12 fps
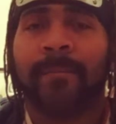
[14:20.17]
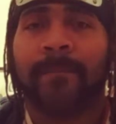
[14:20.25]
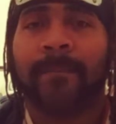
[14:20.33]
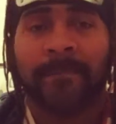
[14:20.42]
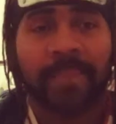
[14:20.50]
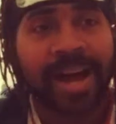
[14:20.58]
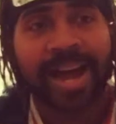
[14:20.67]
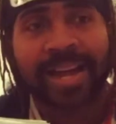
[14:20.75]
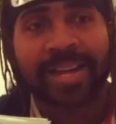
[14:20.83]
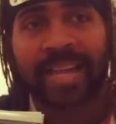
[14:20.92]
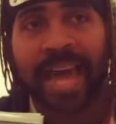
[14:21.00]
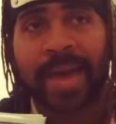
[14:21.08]

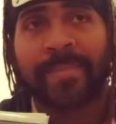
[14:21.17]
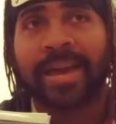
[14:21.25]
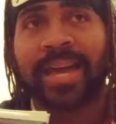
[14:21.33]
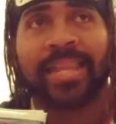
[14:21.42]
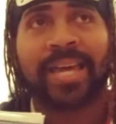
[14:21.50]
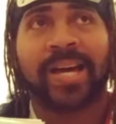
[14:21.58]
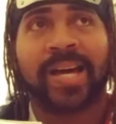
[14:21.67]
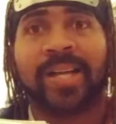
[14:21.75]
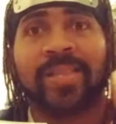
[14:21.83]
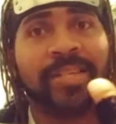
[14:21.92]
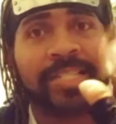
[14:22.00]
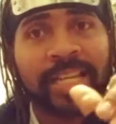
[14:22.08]
Bugs had made
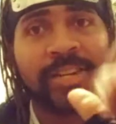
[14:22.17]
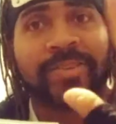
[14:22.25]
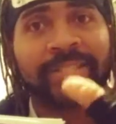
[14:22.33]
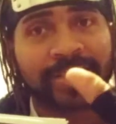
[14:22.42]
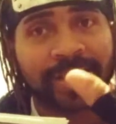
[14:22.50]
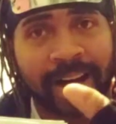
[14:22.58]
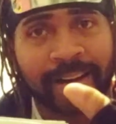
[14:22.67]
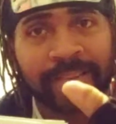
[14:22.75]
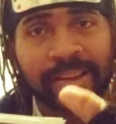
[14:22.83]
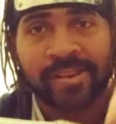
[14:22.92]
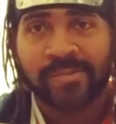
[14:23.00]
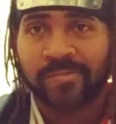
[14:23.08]
the secret stuff,
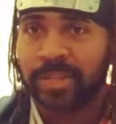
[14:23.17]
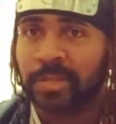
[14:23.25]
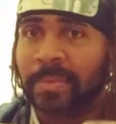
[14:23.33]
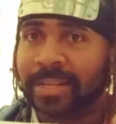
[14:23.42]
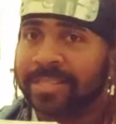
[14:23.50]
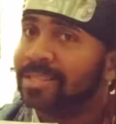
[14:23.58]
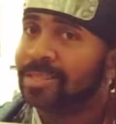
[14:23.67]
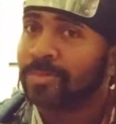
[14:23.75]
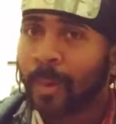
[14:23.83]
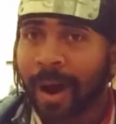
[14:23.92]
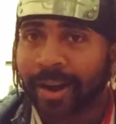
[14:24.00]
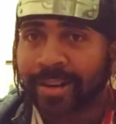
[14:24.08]
which is basically just
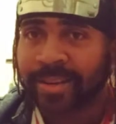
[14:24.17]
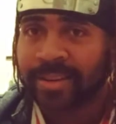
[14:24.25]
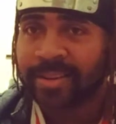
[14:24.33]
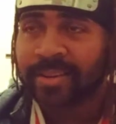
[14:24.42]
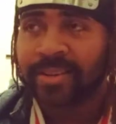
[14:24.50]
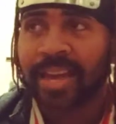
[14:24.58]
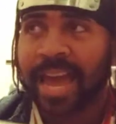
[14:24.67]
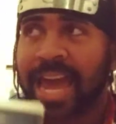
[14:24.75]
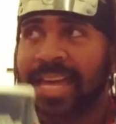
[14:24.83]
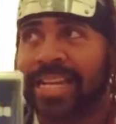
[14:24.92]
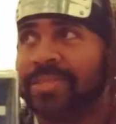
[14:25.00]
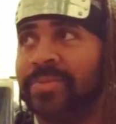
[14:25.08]
water.
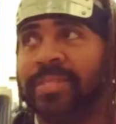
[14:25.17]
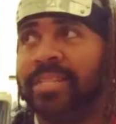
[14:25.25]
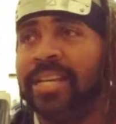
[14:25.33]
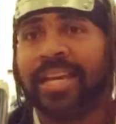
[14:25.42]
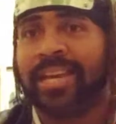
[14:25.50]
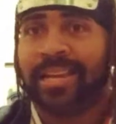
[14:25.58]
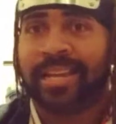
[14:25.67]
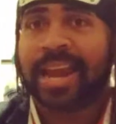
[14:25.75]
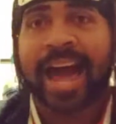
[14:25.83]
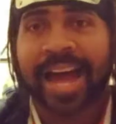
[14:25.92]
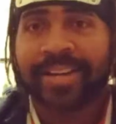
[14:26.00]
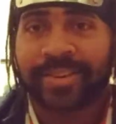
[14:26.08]
And that's what you need. You need to
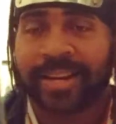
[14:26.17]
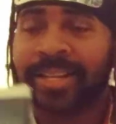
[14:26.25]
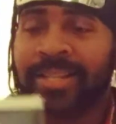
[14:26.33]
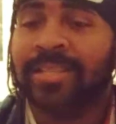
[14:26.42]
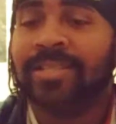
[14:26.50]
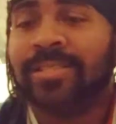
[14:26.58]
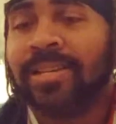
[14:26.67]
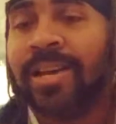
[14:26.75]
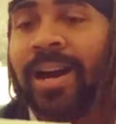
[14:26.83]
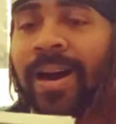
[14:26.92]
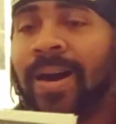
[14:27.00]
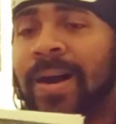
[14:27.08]
hydrate.
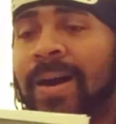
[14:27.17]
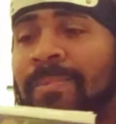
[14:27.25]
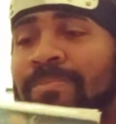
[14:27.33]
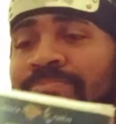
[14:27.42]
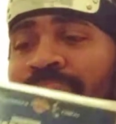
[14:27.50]
Yeah,